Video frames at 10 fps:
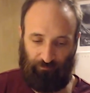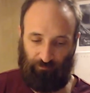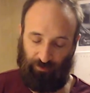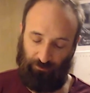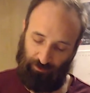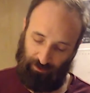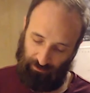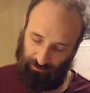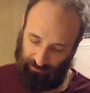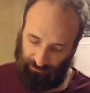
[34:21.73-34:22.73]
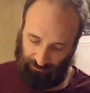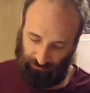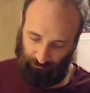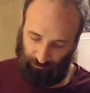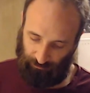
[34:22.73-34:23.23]
Okay, that's actually an
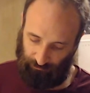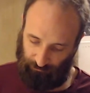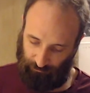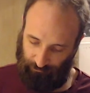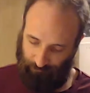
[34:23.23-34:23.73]
important rule.